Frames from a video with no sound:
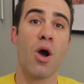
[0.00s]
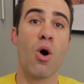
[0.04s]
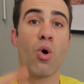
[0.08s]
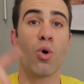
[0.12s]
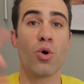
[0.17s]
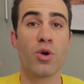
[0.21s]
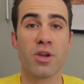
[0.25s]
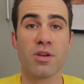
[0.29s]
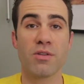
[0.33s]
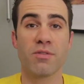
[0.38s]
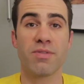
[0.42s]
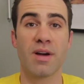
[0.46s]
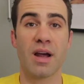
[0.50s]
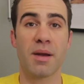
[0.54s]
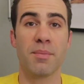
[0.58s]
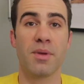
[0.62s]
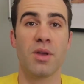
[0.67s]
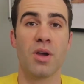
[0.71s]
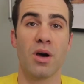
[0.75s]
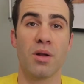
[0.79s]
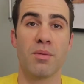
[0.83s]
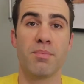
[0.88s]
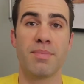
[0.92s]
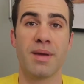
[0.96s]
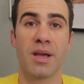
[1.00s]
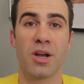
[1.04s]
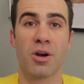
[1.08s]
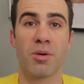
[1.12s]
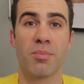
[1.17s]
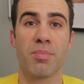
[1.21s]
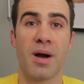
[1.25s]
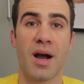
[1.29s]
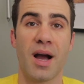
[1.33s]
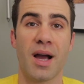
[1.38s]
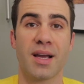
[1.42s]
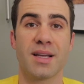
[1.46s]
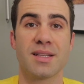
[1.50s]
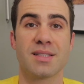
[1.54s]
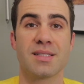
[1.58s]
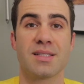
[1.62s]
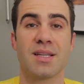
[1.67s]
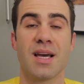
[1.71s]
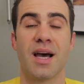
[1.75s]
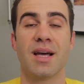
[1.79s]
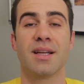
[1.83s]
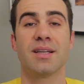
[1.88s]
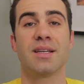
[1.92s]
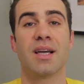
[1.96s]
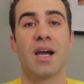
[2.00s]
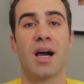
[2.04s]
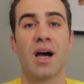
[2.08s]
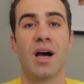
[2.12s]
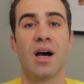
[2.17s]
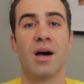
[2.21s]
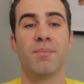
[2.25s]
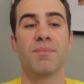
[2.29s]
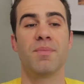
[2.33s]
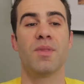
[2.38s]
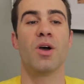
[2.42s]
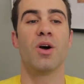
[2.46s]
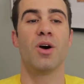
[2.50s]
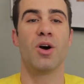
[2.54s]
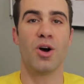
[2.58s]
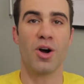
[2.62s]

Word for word: Or you can find me on biggerpockets.com